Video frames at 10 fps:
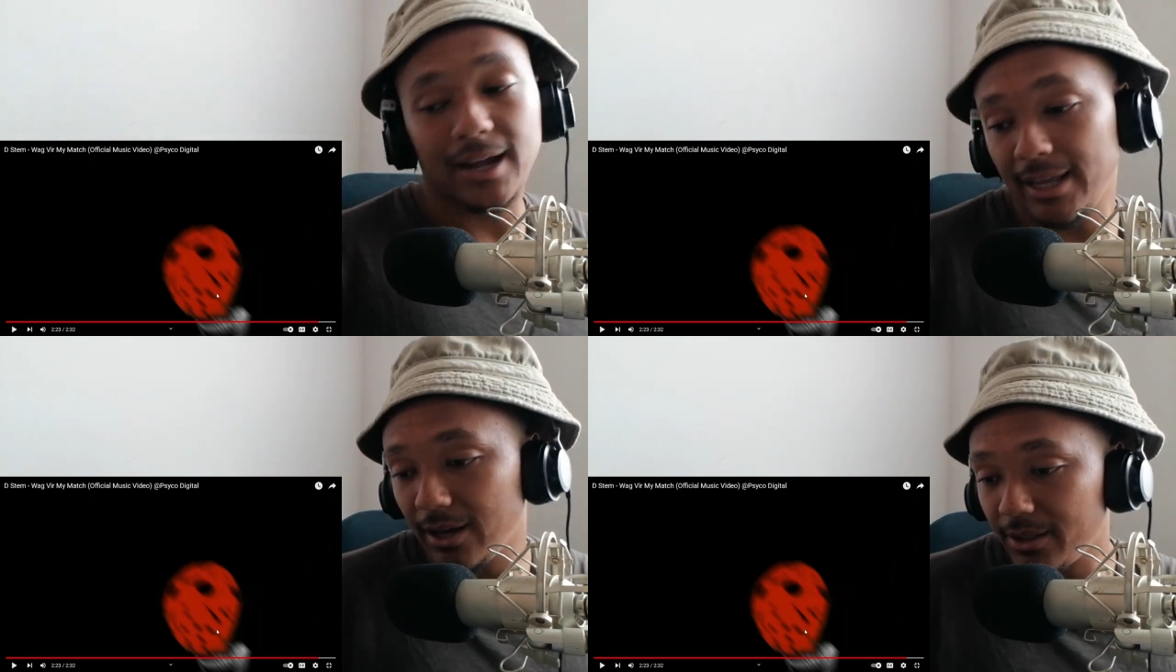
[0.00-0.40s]

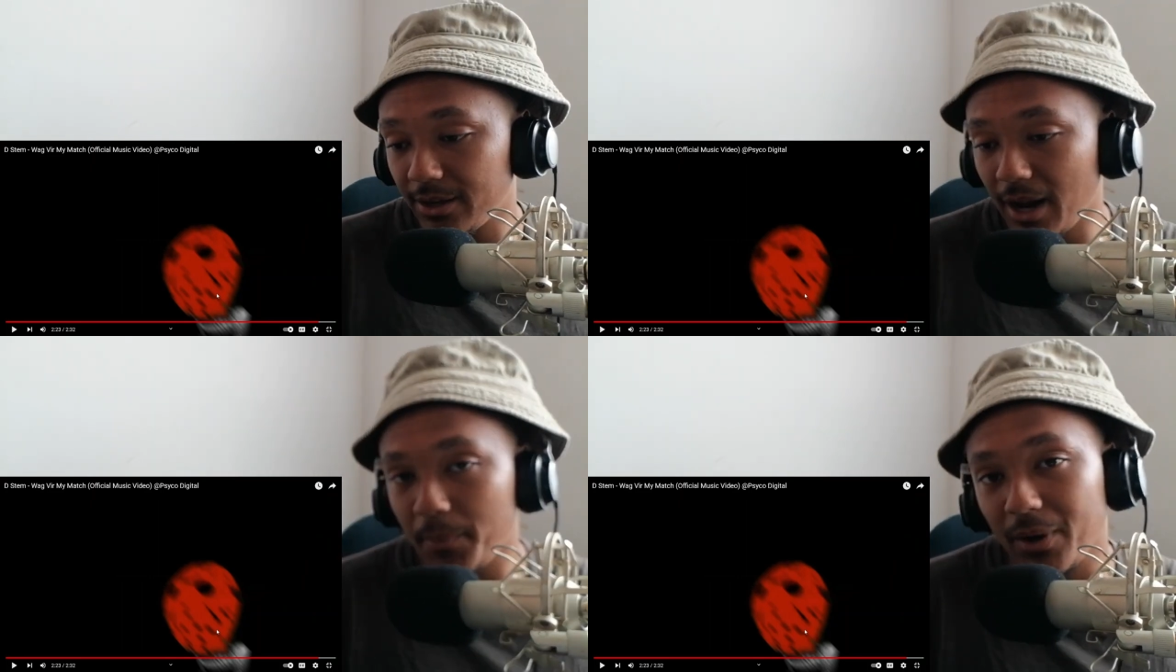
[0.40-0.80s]

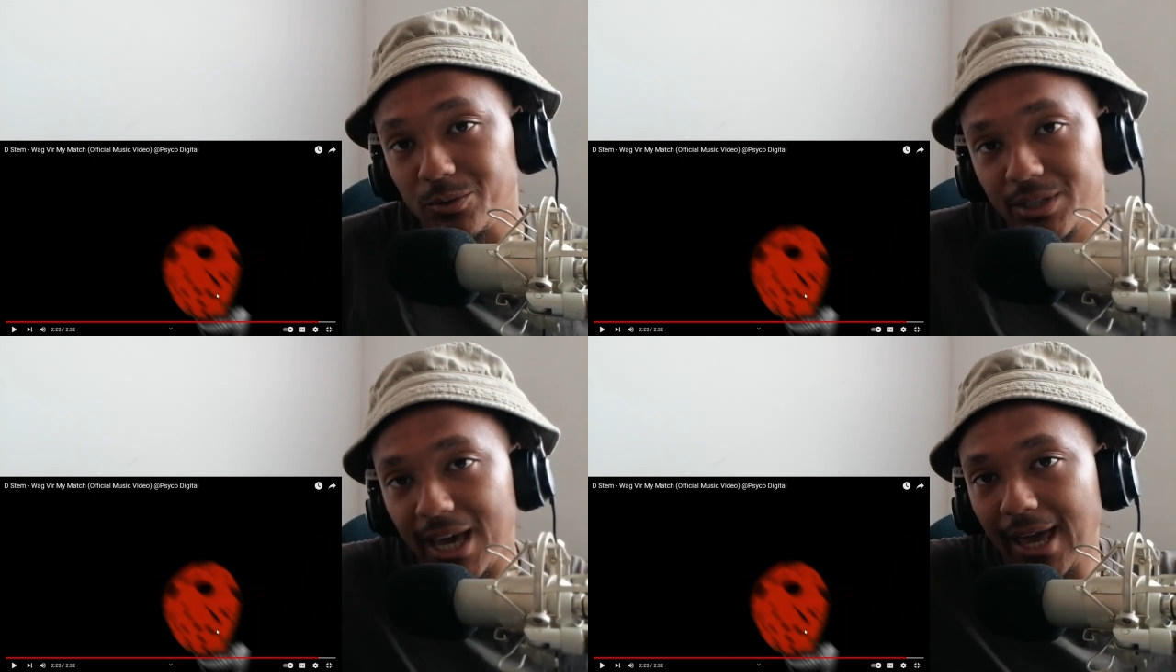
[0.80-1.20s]
the rapper
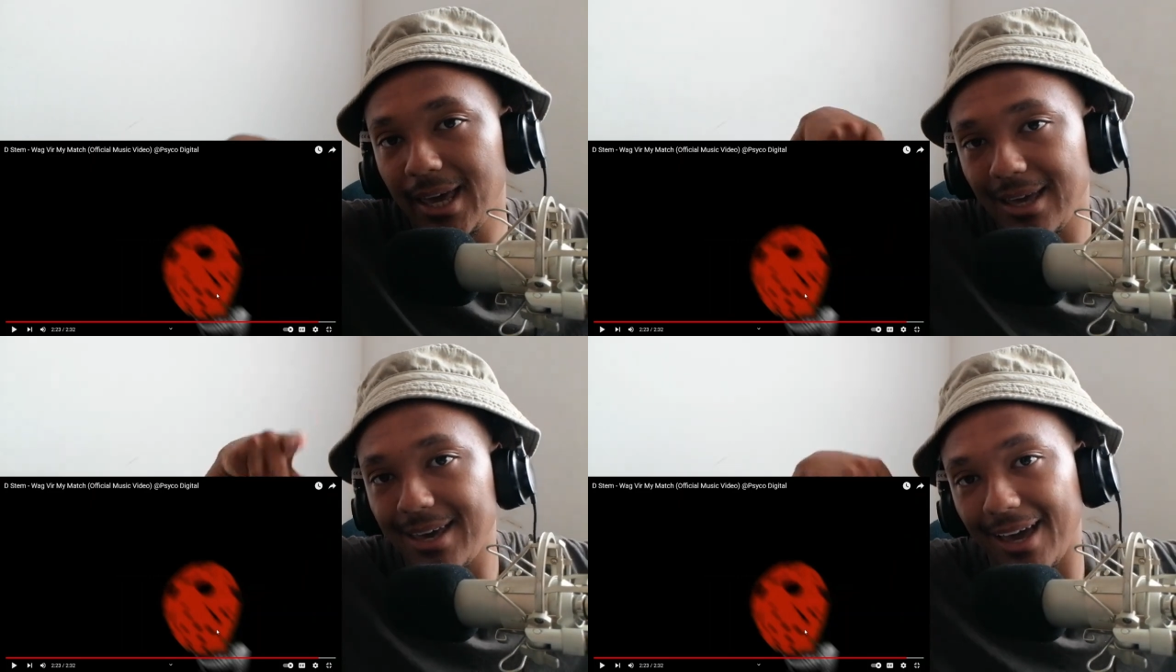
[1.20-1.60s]
goes
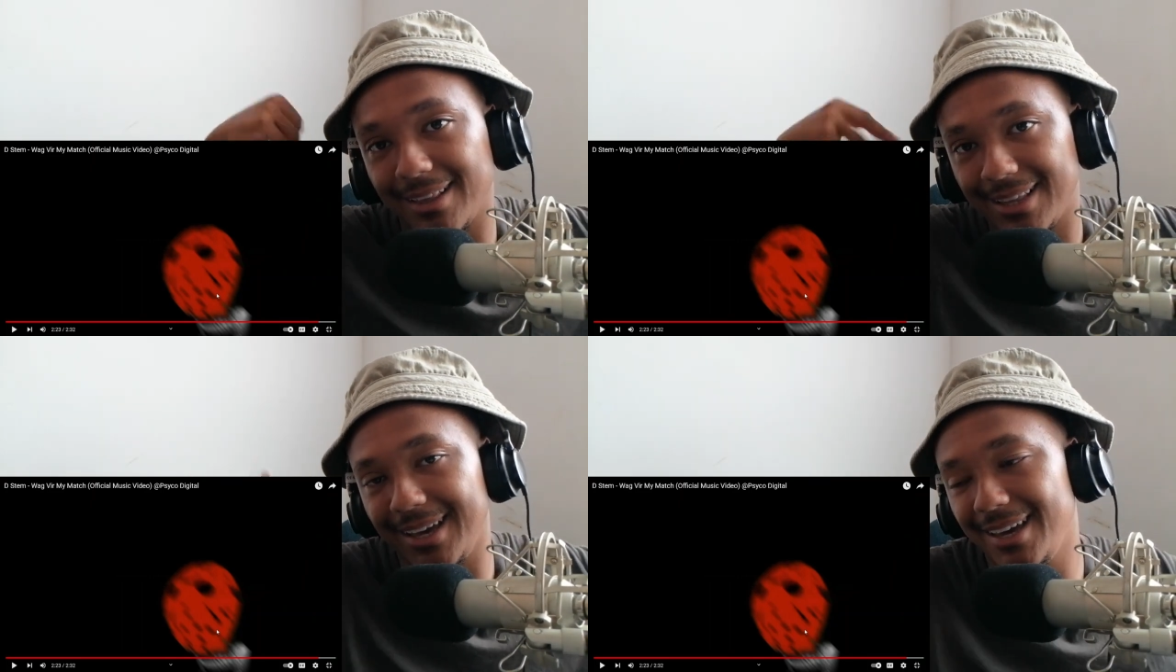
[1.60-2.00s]
gang, gang,
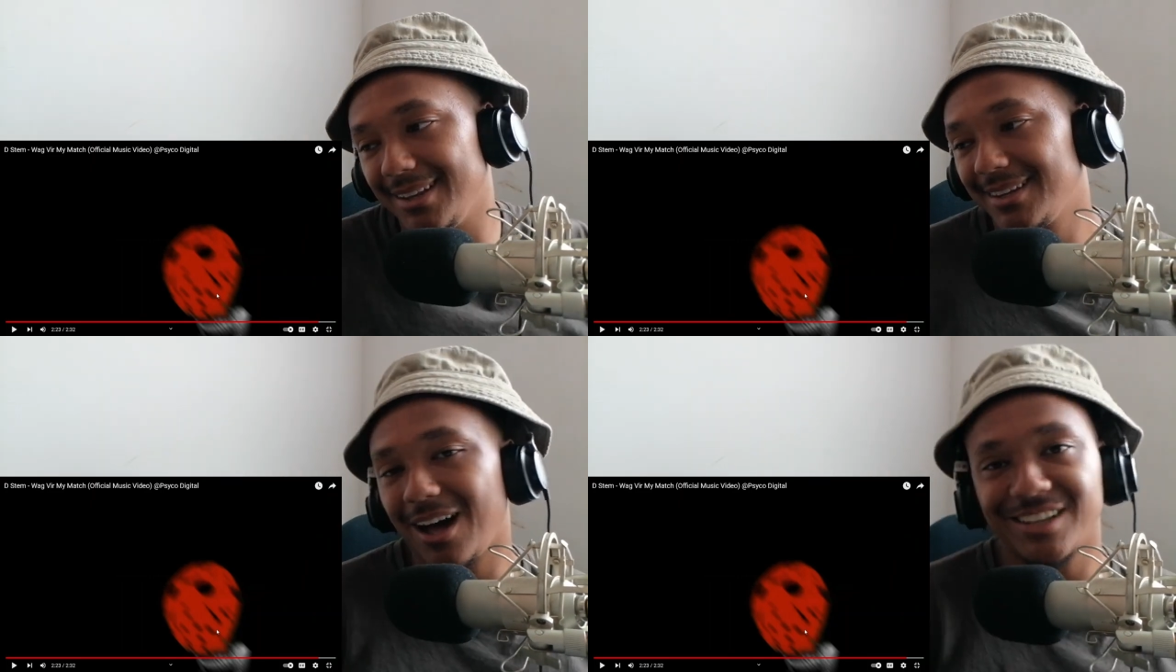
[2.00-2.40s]
gang at the
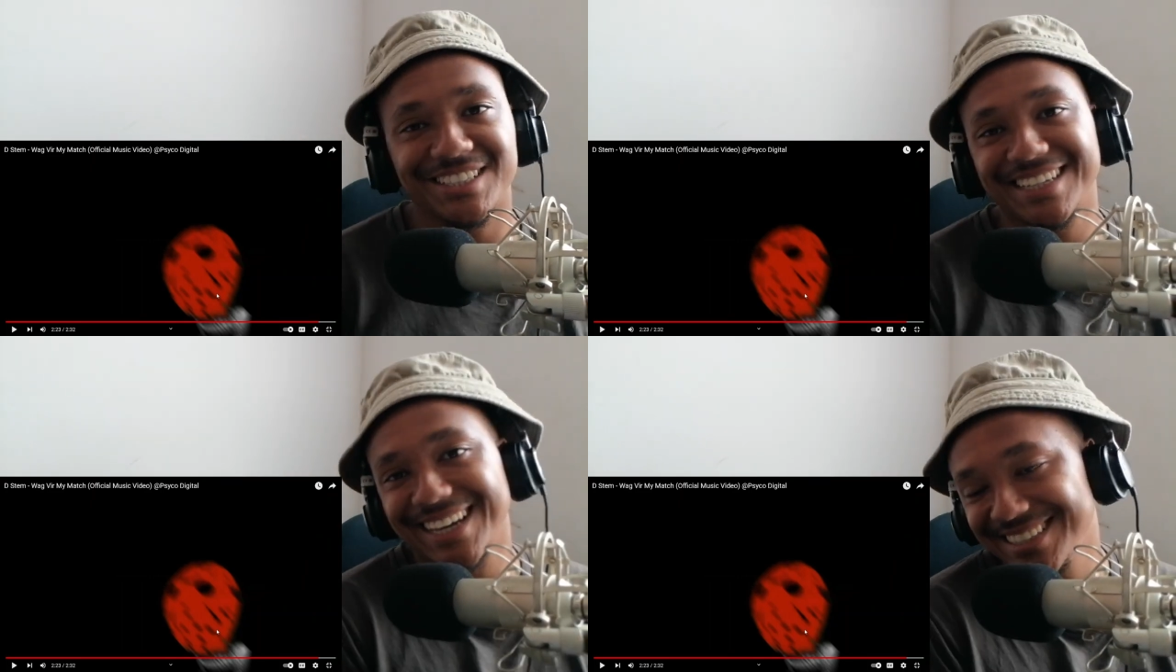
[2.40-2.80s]
end,
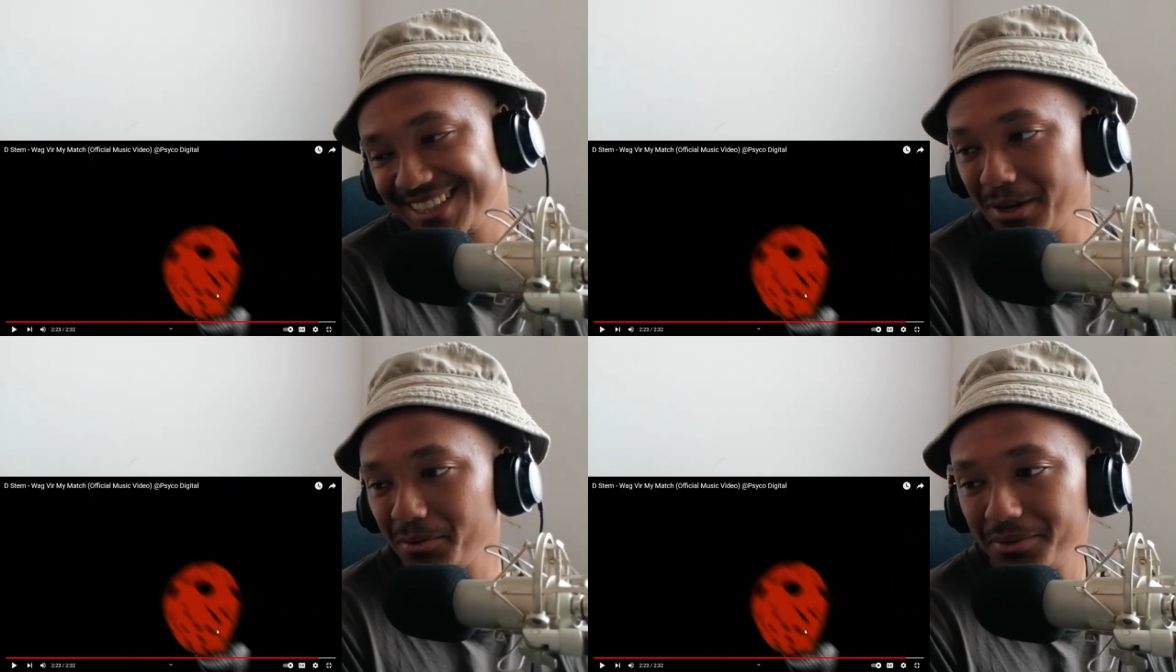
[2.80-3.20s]
culture
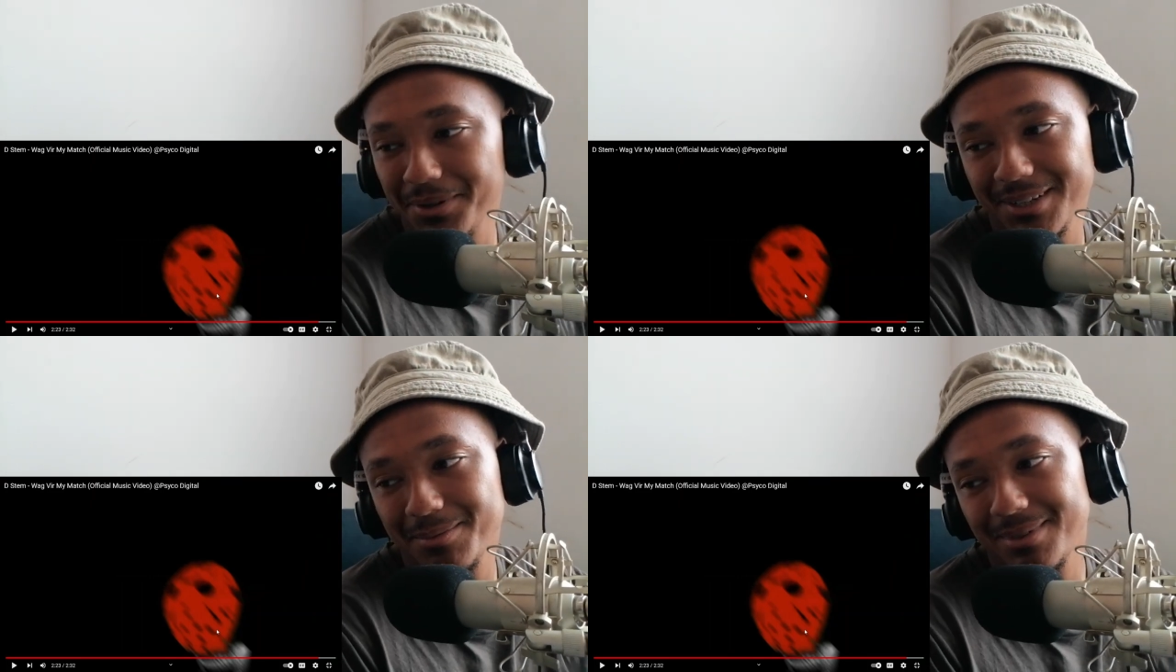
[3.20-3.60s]
gang stuff,
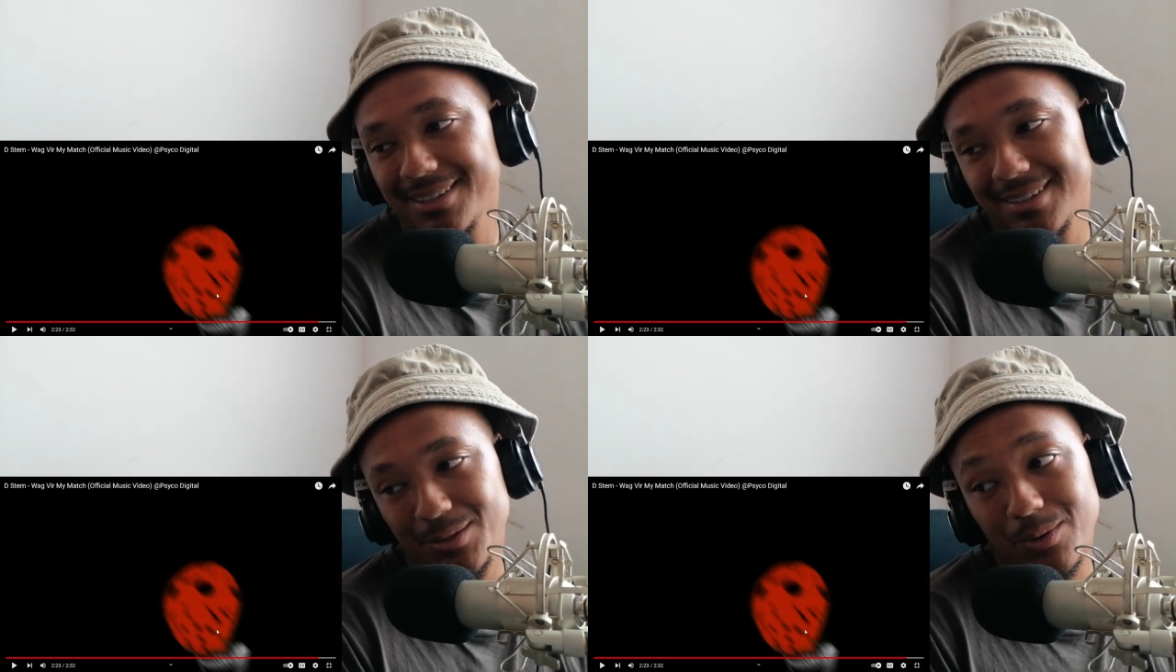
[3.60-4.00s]
you know what I mean?